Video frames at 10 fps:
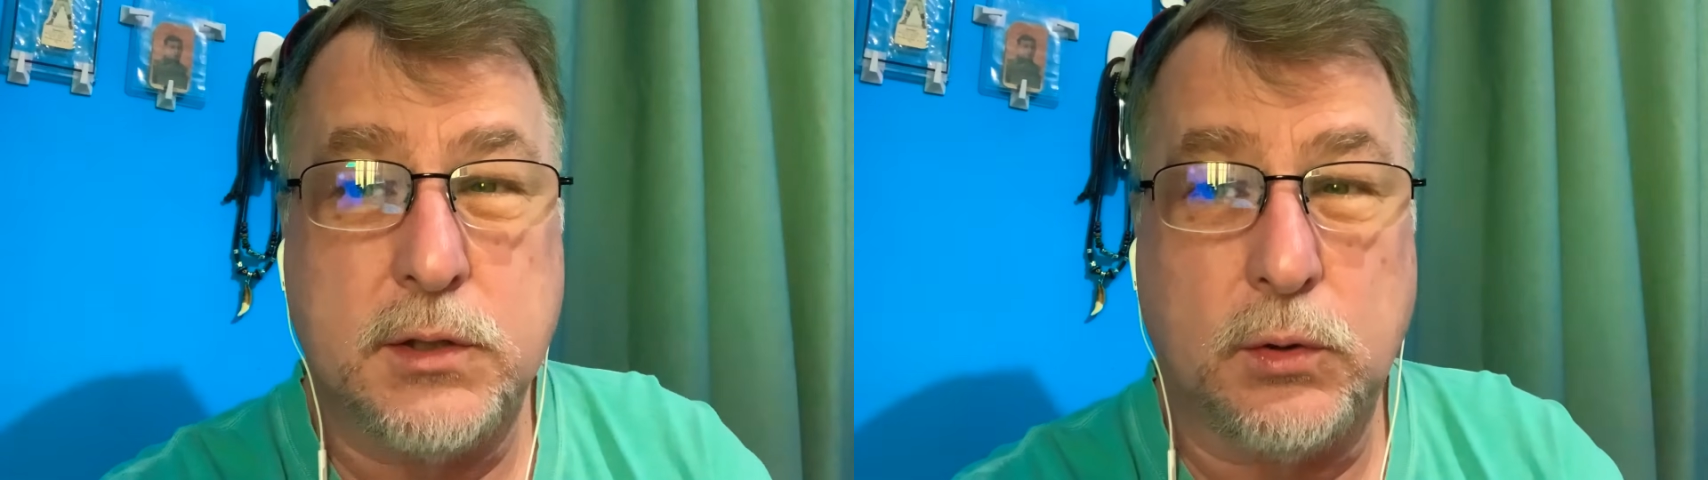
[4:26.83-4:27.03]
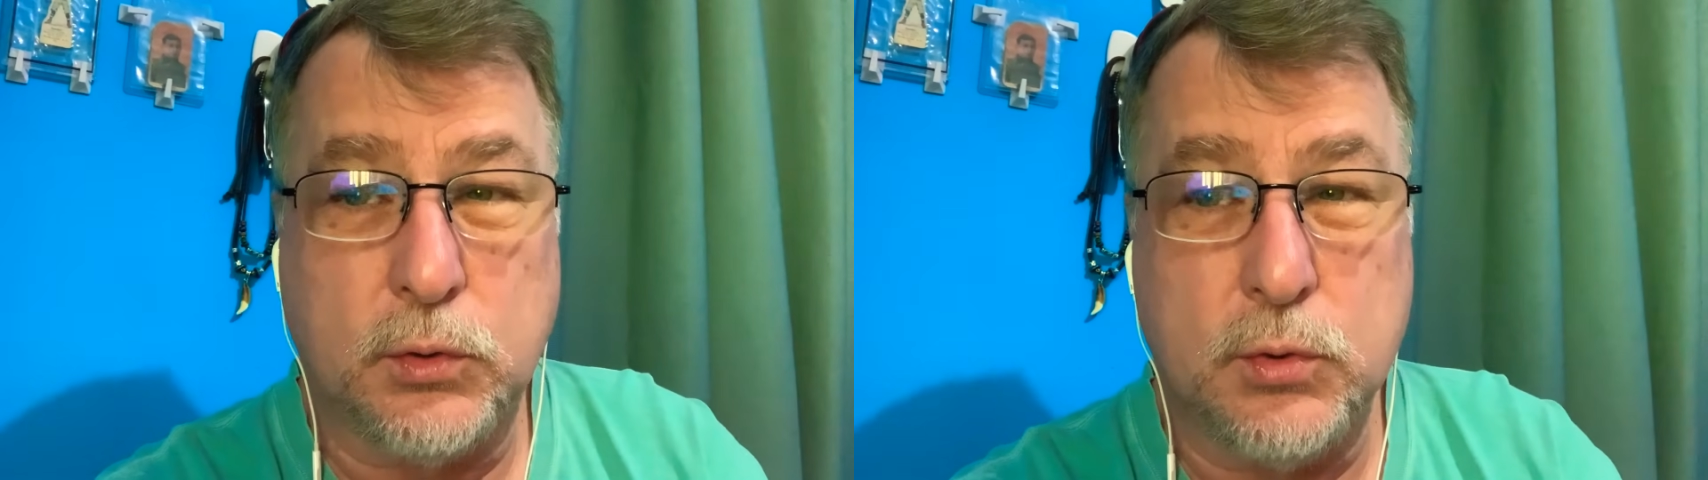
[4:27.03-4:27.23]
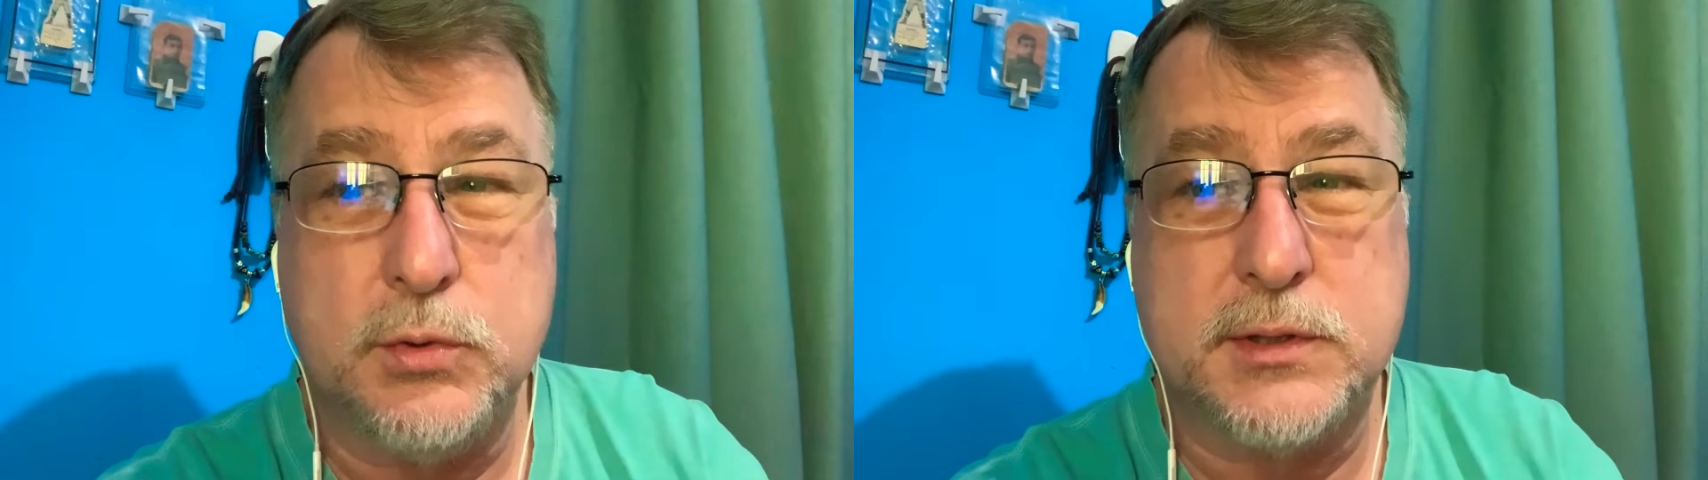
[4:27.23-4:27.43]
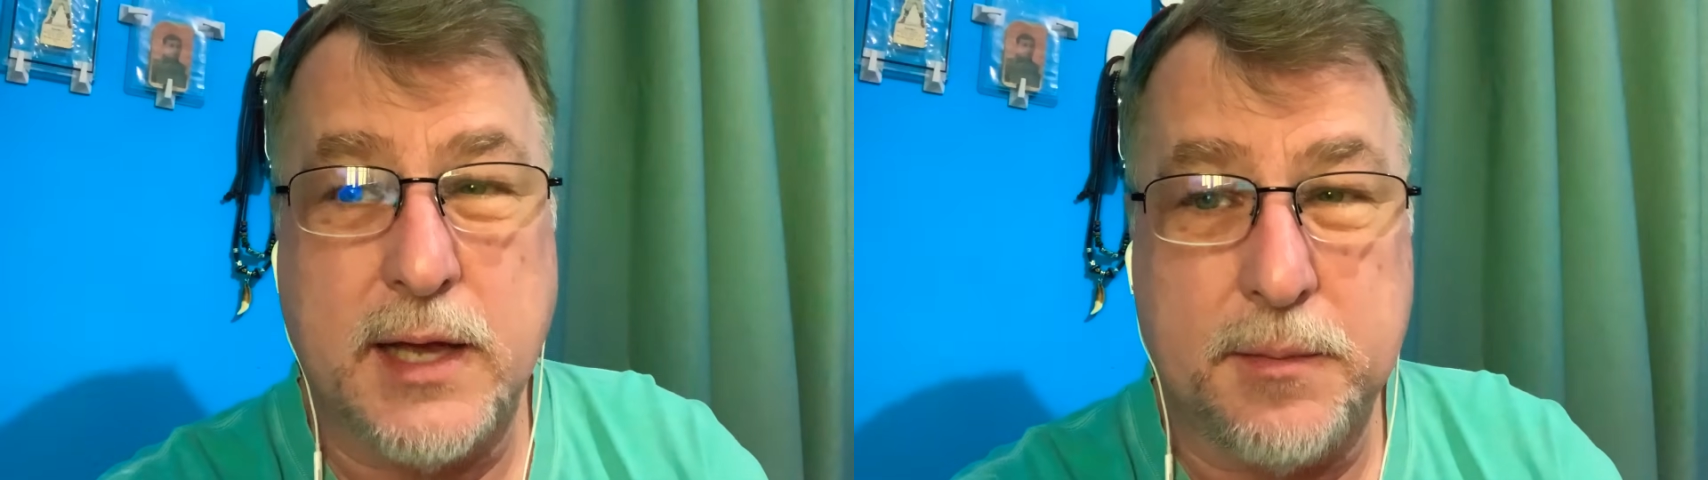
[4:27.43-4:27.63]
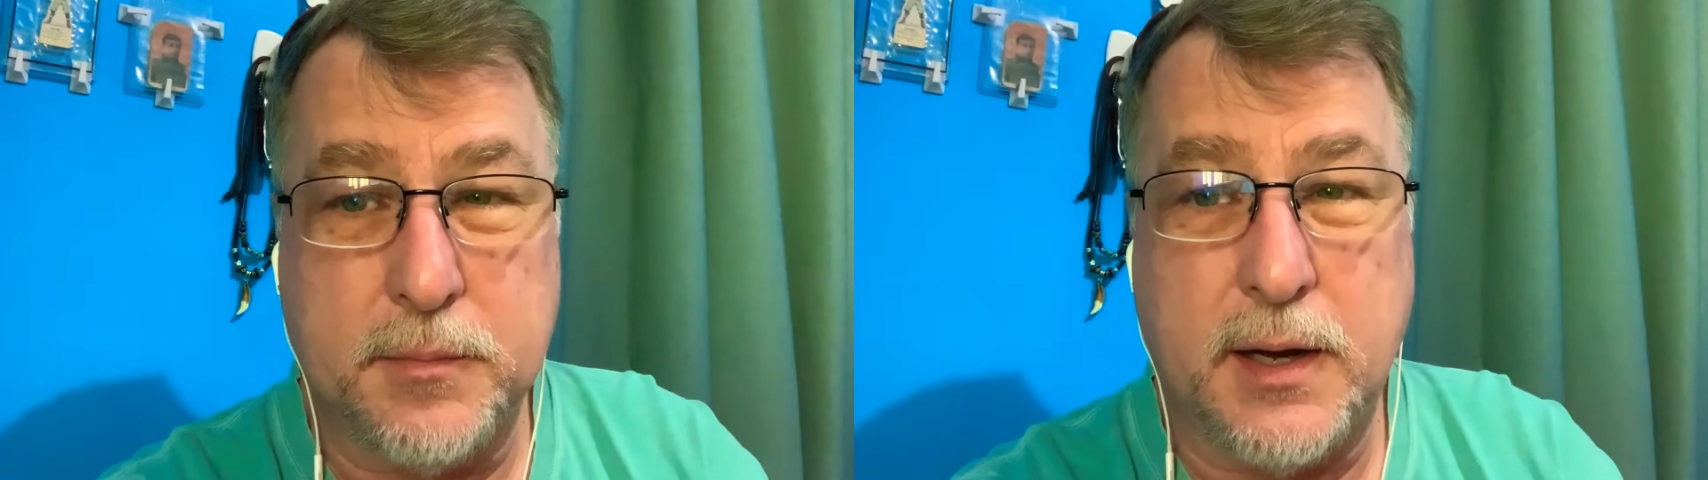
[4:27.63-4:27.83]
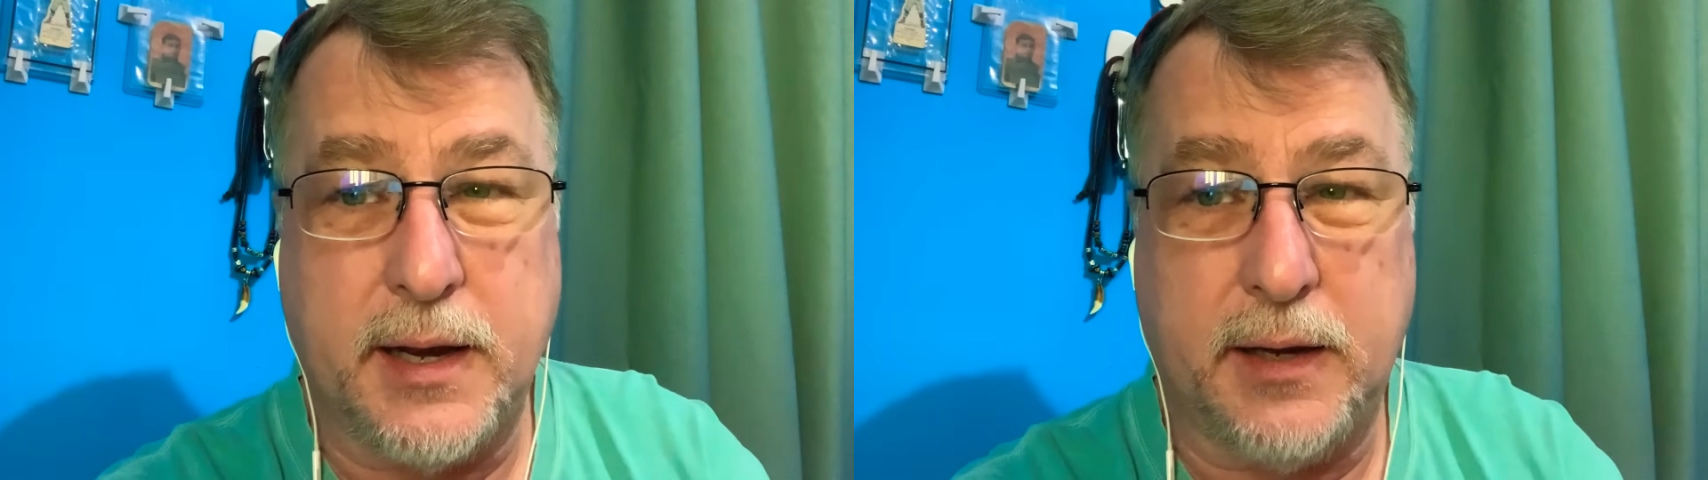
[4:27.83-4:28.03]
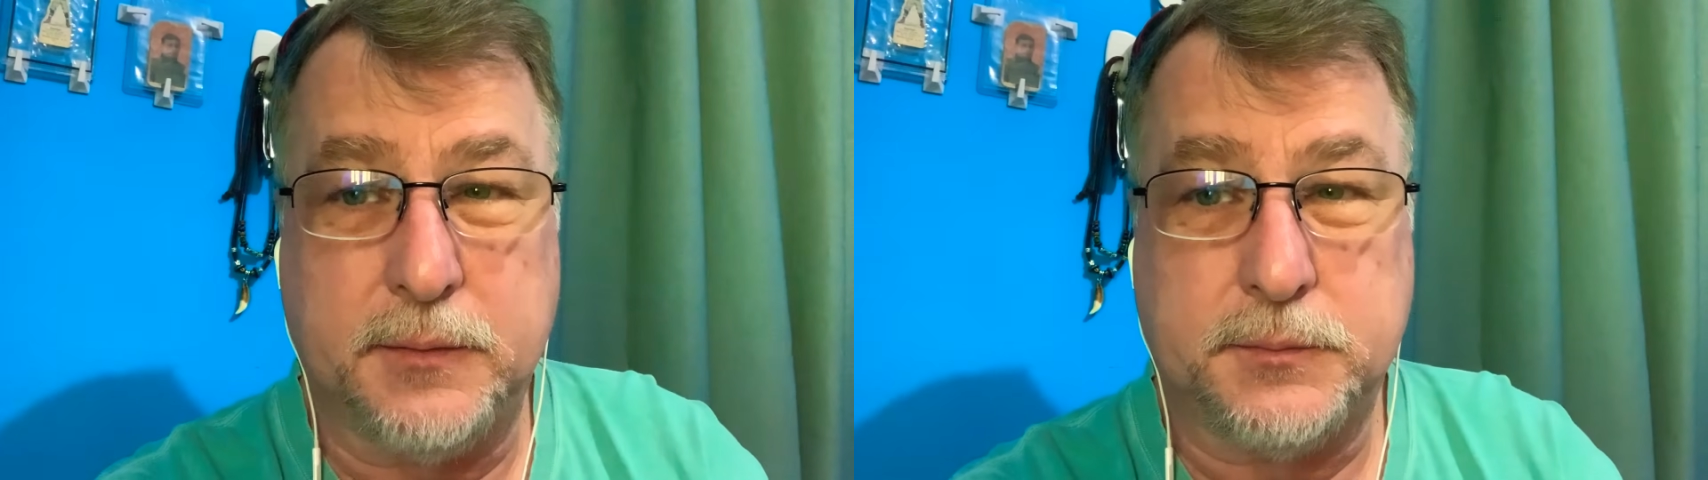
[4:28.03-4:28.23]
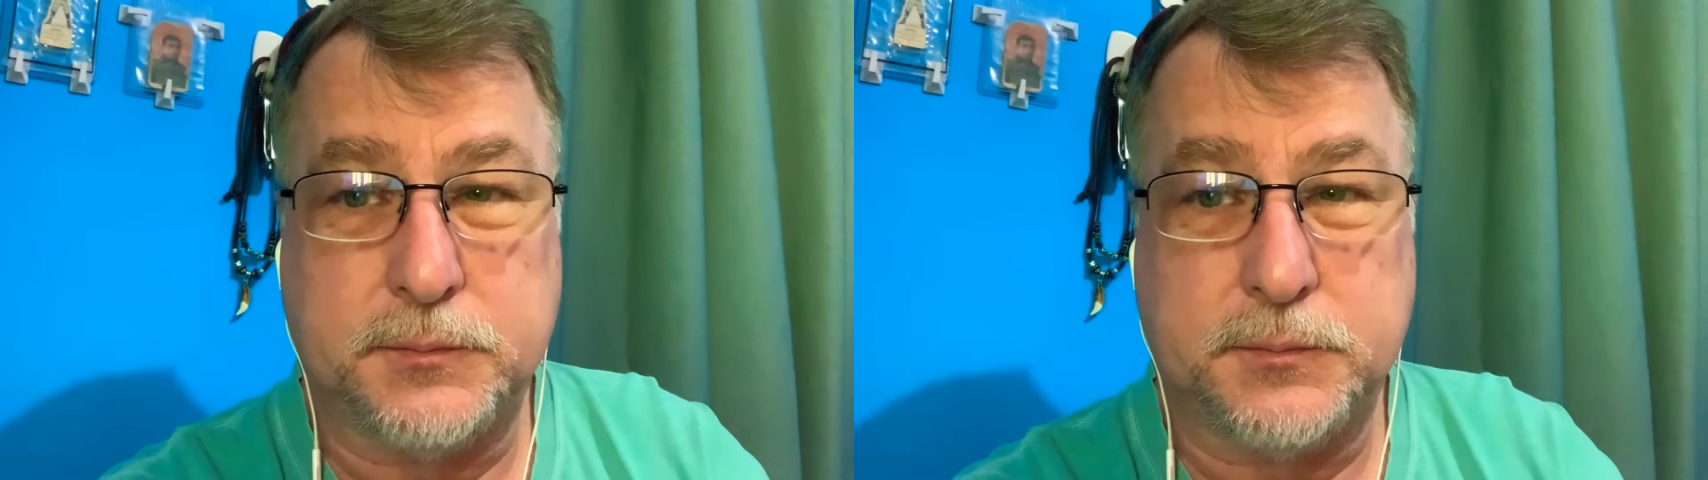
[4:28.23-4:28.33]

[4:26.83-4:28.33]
to lose that money,